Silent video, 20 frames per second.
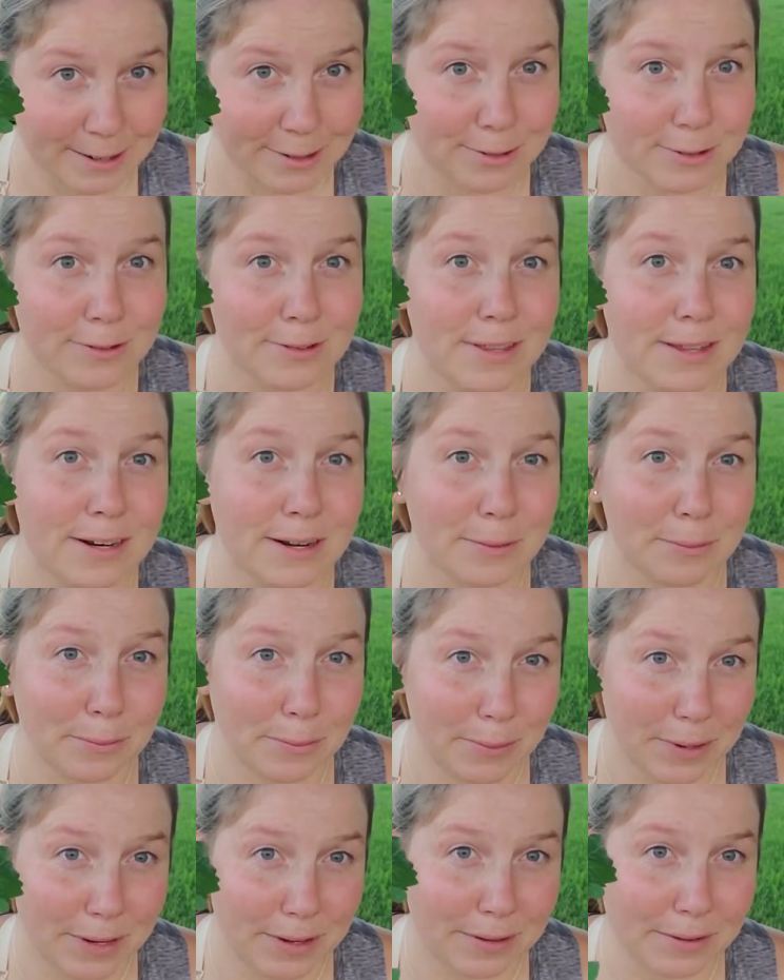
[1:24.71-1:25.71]
so that it
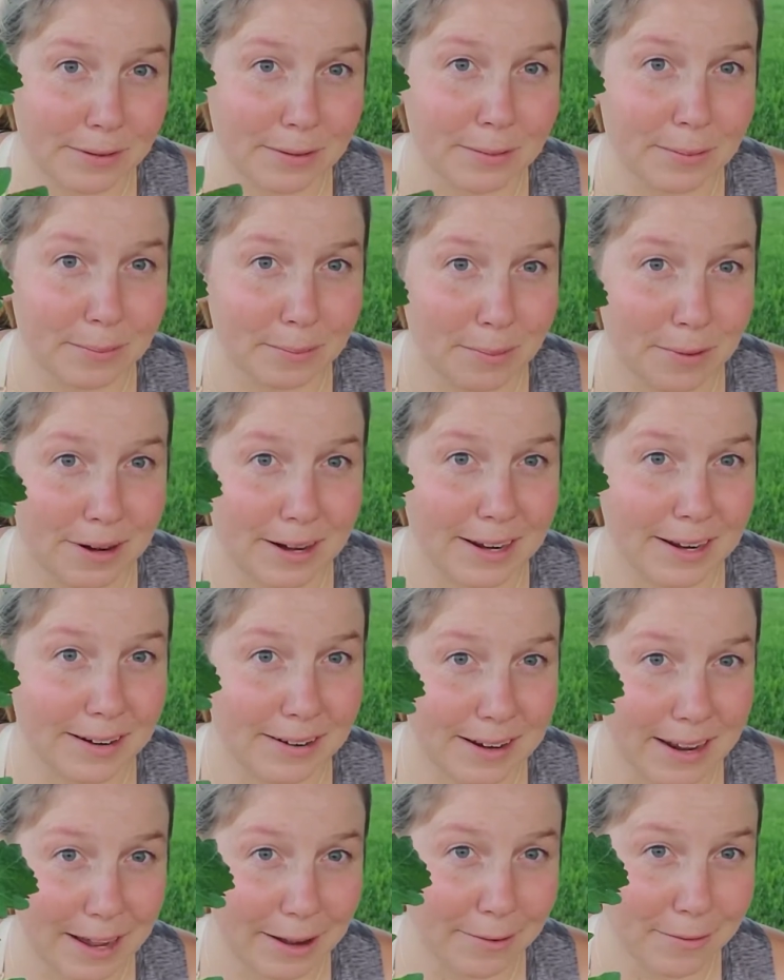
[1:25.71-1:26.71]
will
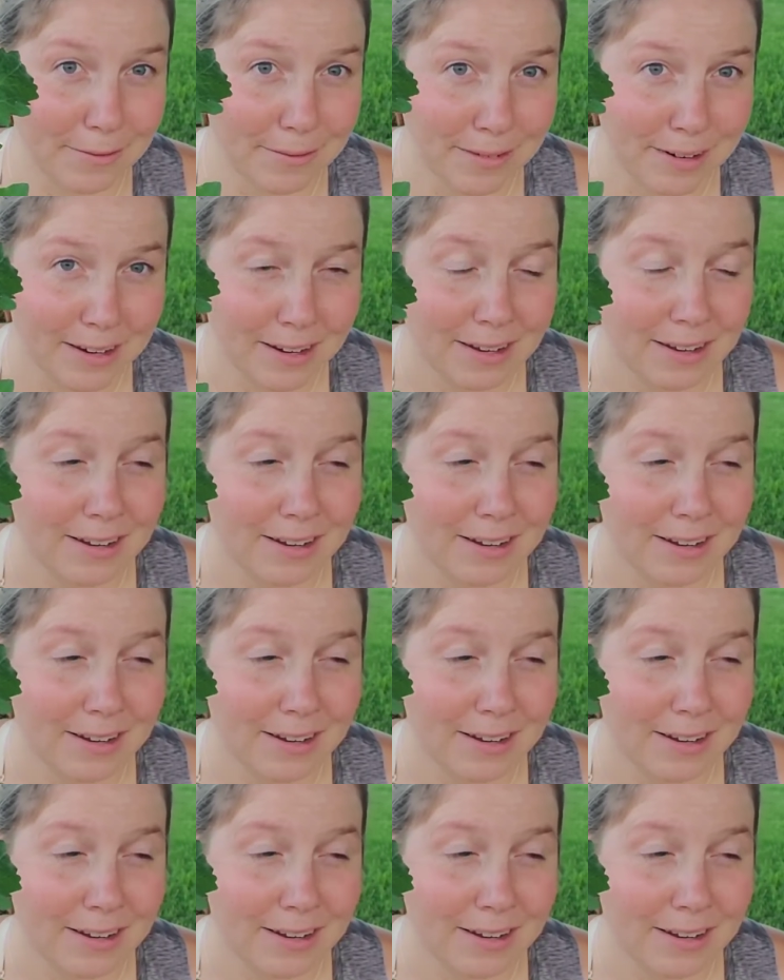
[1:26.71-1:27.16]
break down.